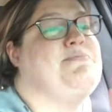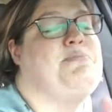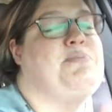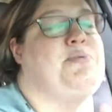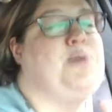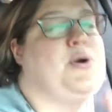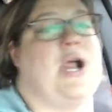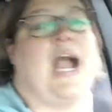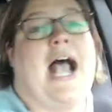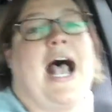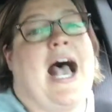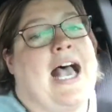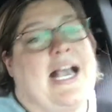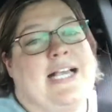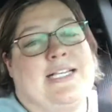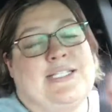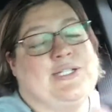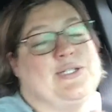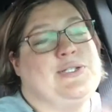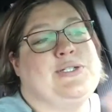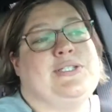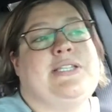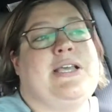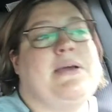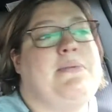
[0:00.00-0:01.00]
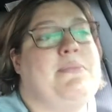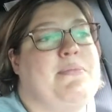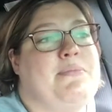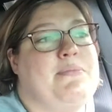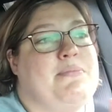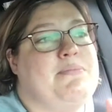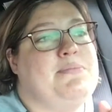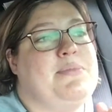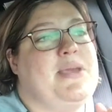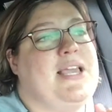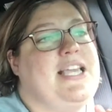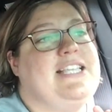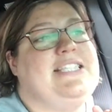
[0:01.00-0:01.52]
prize or
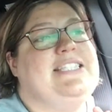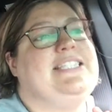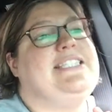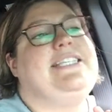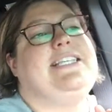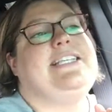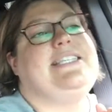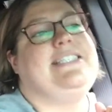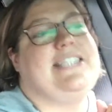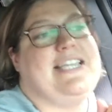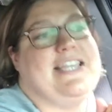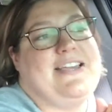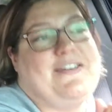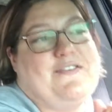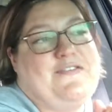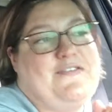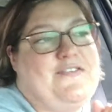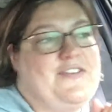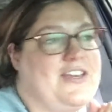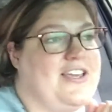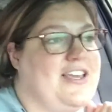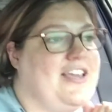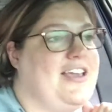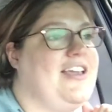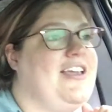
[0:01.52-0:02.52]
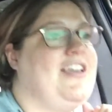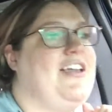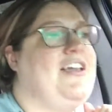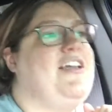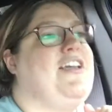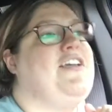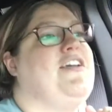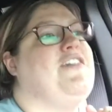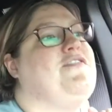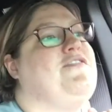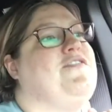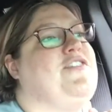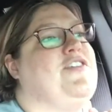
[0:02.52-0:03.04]
some incentive
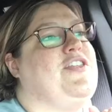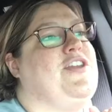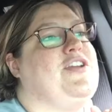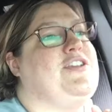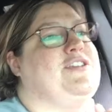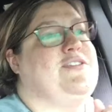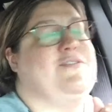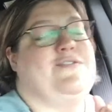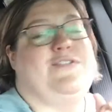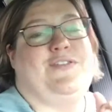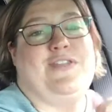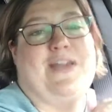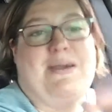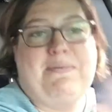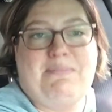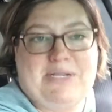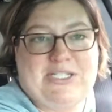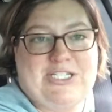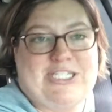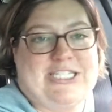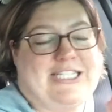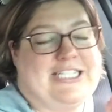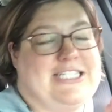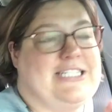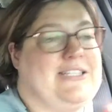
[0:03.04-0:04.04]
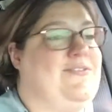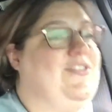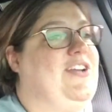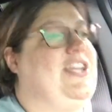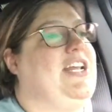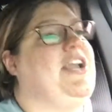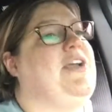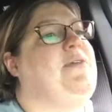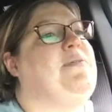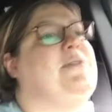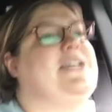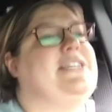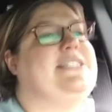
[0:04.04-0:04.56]
for those of you that mentioned this
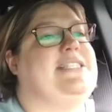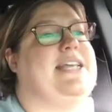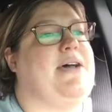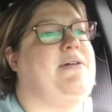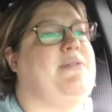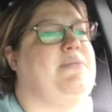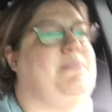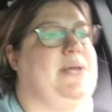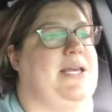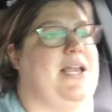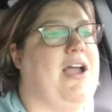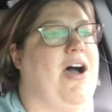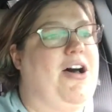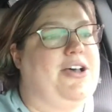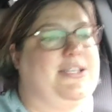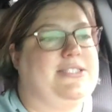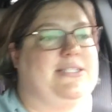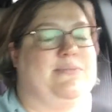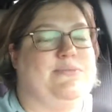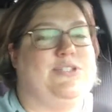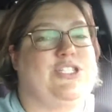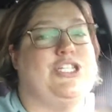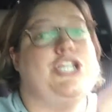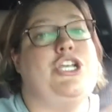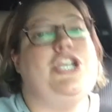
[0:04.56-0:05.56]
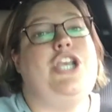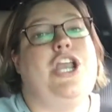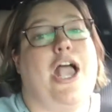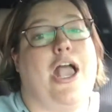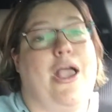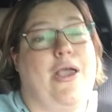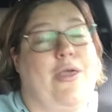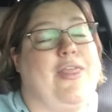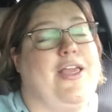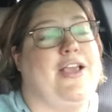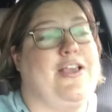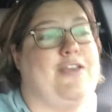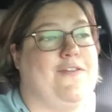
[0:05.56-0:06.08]
video, because that would be awesome to
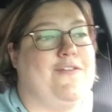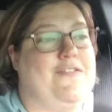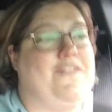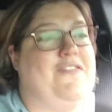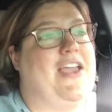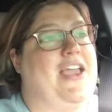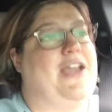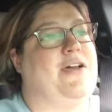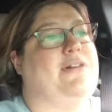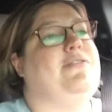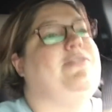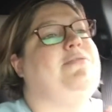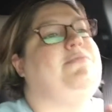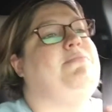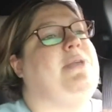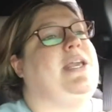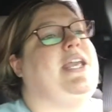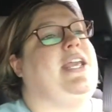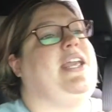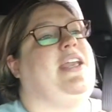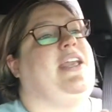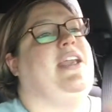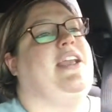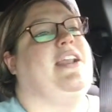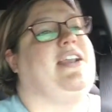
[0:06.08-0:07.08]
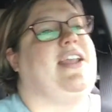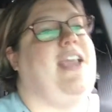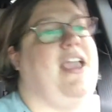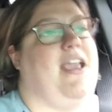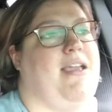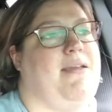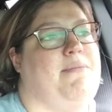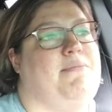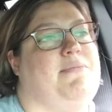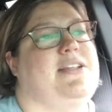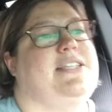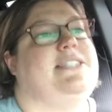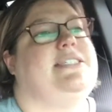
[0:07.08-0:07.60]
know that you found me and
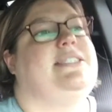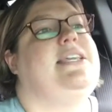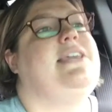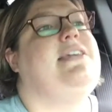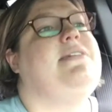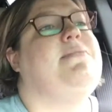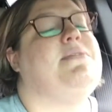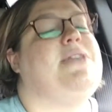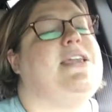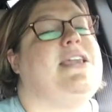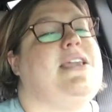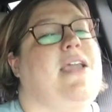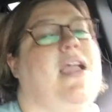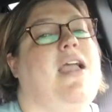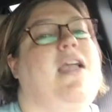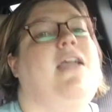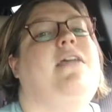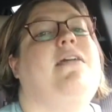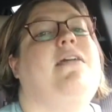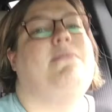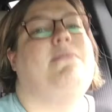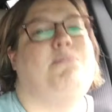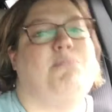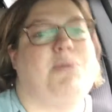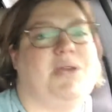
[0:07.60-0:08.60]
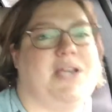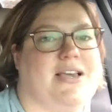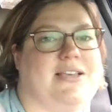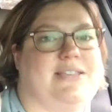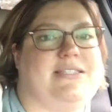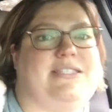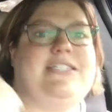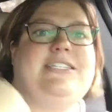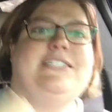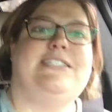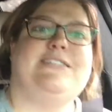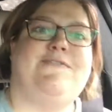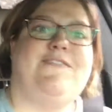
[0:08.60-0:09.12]
came to see me because
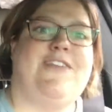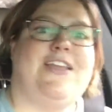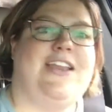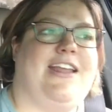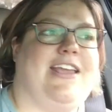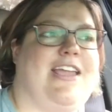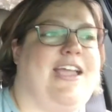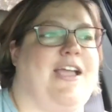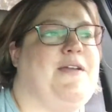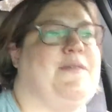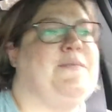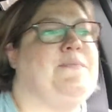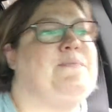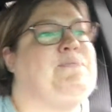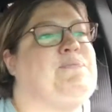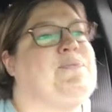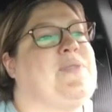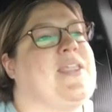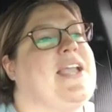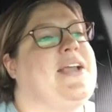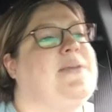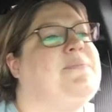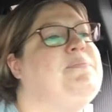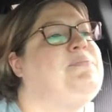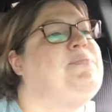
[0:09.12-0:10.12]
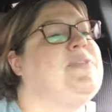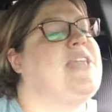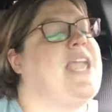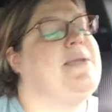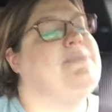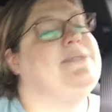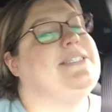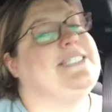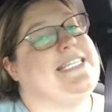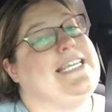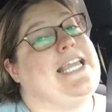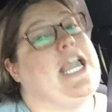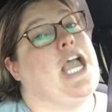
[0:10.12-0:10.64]
of this video.
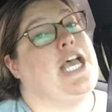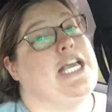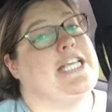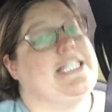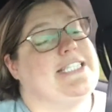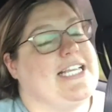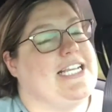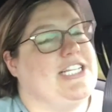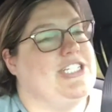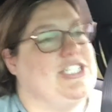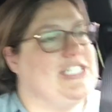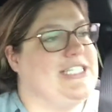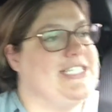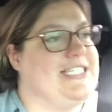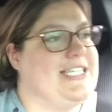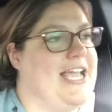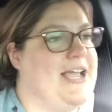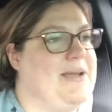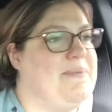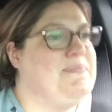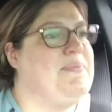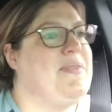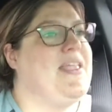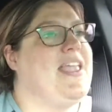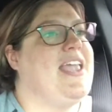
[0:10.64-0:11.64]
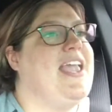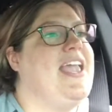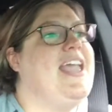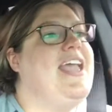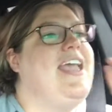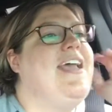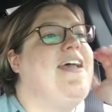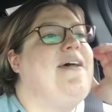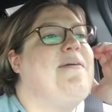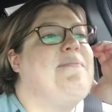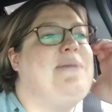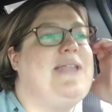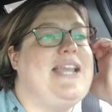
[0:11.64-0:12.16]
Came to see us, I should say.
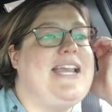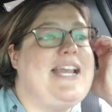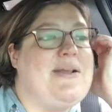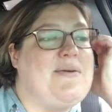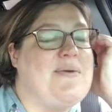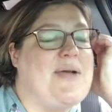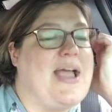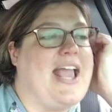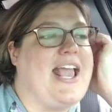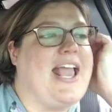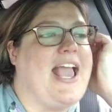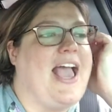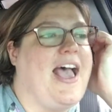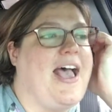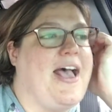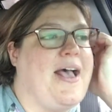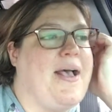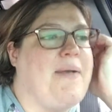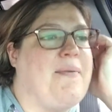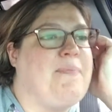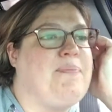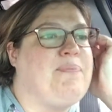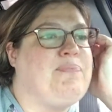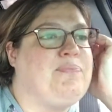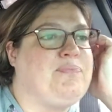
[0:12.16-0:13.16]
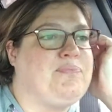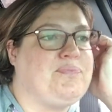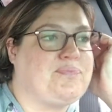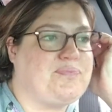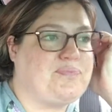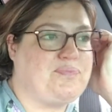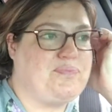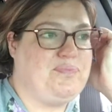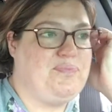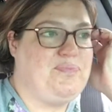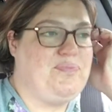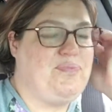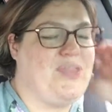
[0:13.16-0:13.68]
But anyway, and
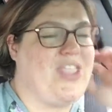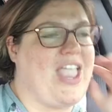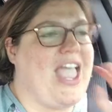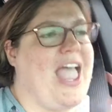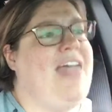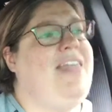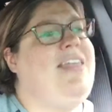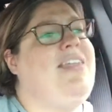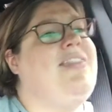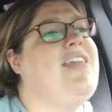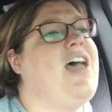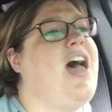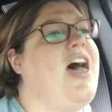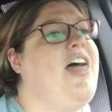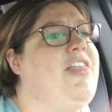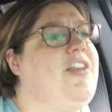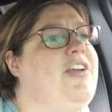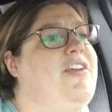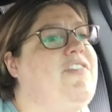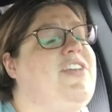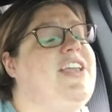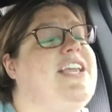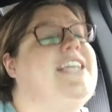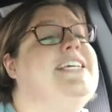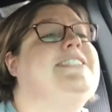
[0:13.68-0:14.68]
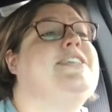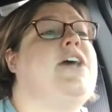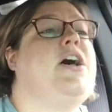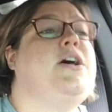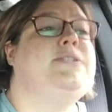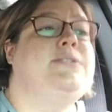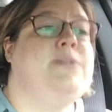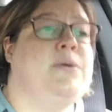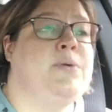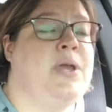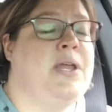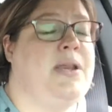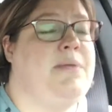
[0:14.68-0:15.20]
then the other event is
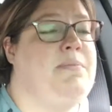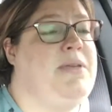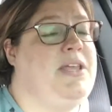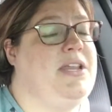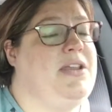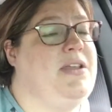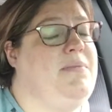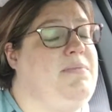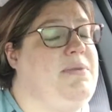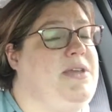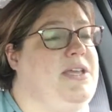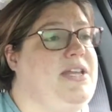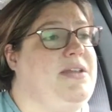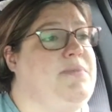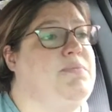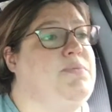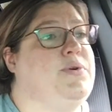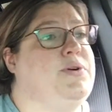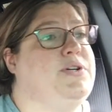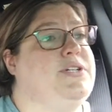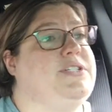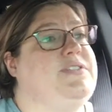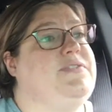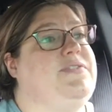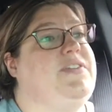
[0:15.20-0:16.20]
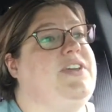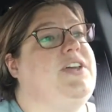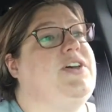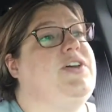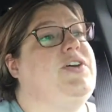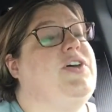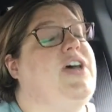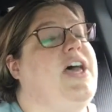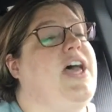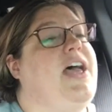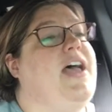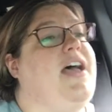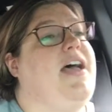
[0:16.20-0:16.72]
also going to end up being in
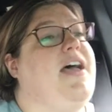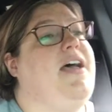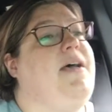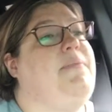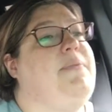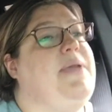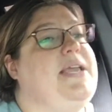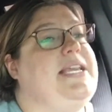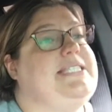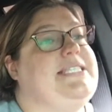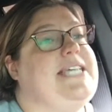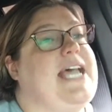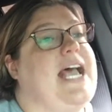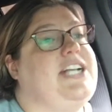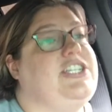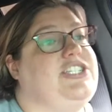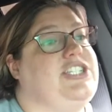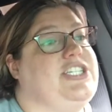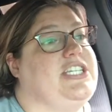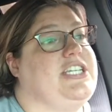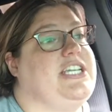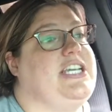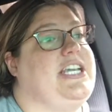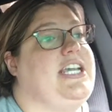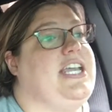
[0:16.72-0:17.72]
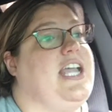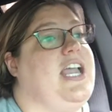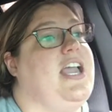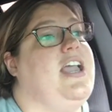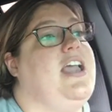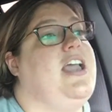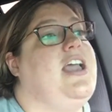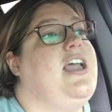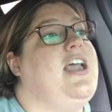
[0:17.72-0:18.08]
Mooresville. It's actually